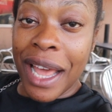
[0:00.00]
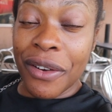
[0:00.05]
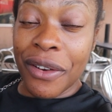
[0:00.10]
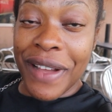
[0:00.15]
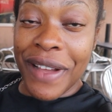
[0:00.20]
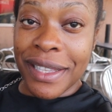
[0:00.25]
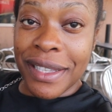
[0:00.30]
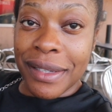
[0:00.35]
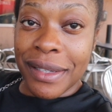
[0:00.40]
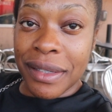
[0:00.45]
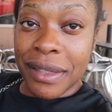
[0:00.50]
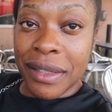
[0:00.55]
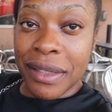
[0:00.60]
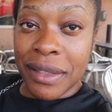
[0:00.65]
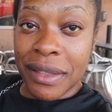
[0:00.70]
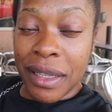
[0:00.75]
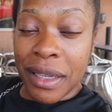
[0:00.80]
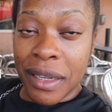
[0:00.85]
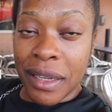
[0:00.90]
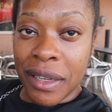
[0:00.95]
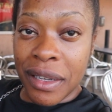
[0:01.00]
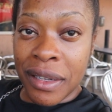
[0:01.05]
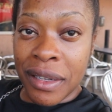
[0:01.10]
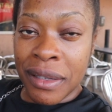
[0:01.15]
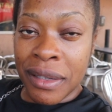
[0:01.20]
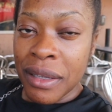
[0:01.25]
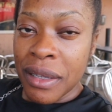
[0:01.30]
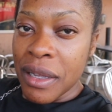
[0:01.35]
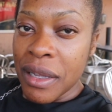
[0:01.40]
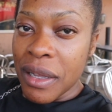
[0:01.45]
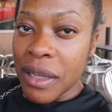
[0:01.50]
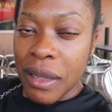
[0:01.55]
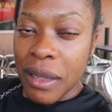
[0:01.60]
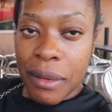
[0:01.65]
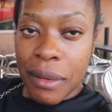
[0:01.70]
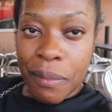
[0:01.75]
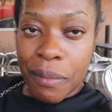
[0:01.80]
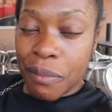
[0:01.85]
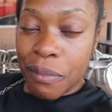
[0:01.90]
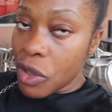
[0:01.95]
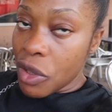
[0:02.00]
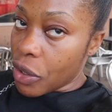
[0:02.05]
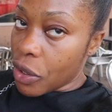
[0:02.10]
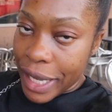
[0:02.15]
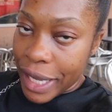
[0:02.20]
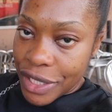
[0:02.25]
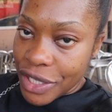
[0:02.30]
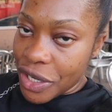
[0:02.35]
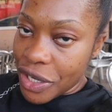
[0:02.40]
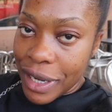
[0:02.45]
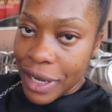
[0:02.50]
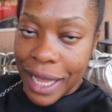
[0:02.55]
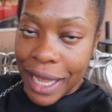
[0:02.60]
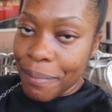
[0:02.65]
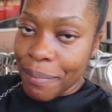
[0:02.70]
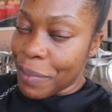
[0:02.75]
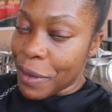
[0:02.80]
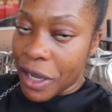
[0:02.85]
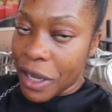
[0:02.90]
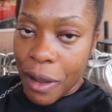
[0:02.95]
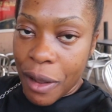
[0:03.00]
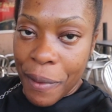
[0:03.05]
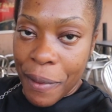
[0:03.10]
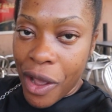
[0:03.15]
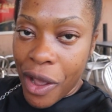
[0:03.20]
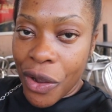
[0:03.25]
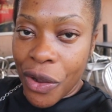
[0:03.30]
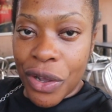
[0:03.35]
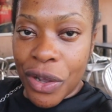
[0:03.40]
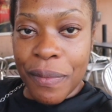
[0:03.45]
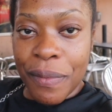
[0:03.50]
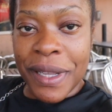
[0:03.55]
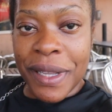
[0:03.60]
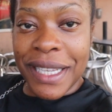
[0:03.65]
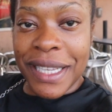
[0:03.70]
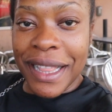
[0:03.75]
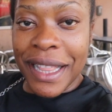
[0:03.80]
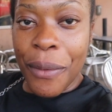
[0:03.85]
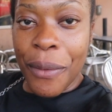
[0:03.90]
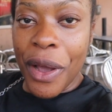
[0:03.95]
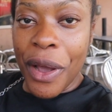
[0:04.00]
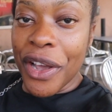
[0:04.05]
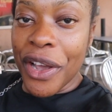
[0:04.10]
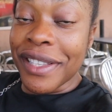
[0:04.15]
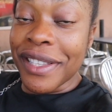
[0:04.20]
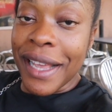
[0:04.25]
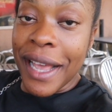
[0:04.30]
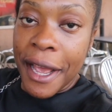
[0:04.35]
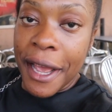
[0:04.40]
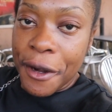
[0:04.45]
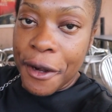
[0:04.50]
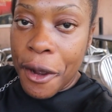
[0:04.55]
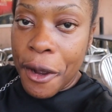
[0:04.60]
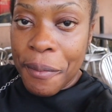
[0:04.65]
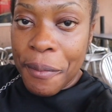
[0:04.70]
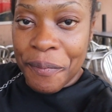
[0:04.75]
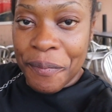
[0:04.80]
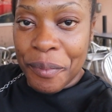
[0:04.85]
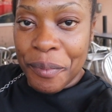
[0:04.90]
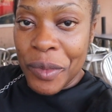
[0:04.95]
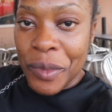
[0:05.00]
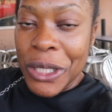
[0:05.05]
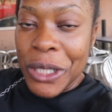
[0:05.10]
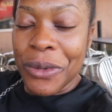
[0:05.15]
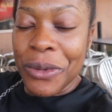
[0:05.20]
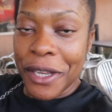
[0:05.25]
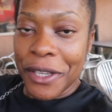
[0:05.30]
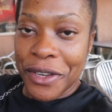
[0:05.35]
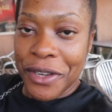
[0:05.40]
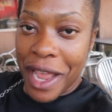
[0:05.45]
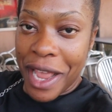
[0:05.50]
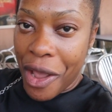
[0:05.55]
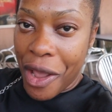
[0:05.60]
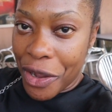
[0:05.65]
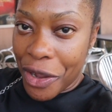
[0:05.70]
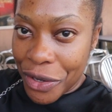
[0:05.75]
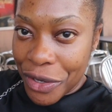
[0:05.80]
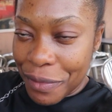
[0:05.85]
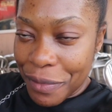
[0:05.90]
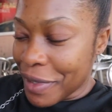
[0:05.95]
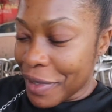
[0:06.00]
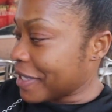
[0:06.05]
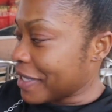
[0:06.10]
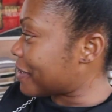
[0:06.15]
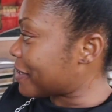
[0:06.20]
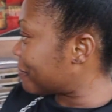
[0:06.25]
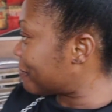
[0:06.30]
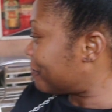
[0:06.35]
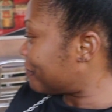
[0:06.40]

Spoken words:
head over to the location and pick up our goat meat, and then we're going to head home to enjoy our goat meat.